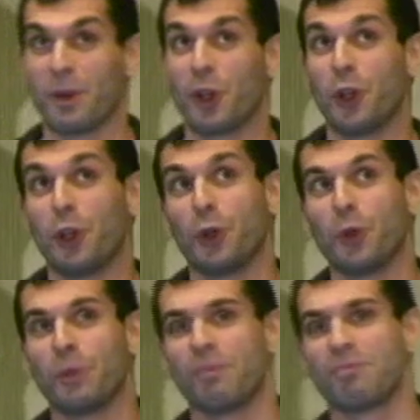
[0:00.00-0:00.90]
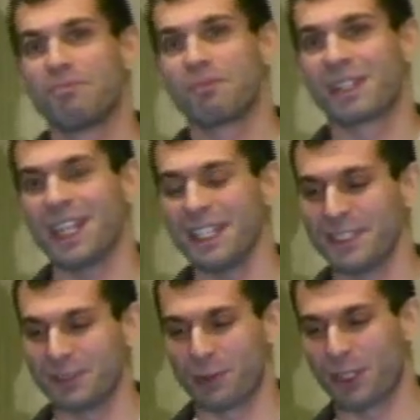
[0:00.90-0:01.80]
who kind of
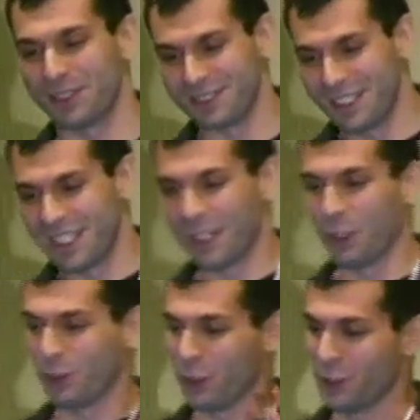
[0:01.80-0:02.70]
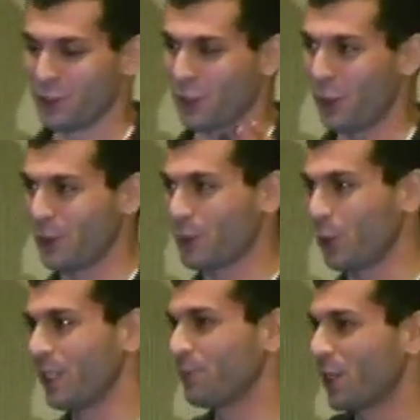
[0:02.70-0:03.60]
inspired, whose
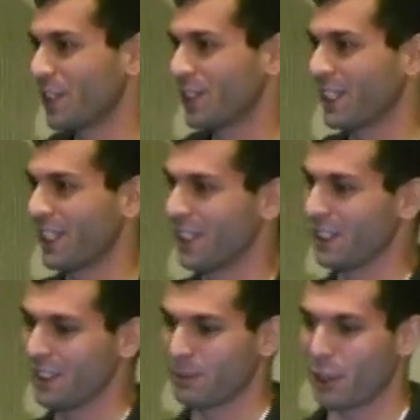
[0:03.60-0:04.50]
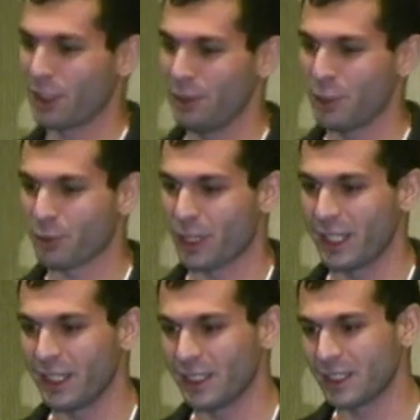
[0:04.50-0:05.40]
GoDroid project kind of inspired me to
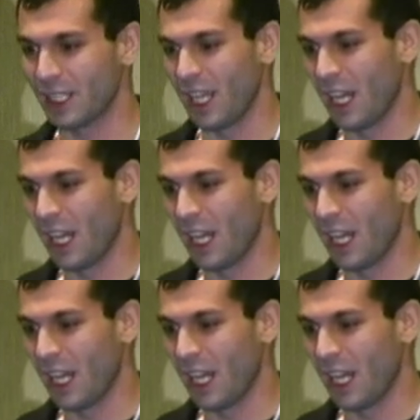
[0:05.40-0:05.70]
write this.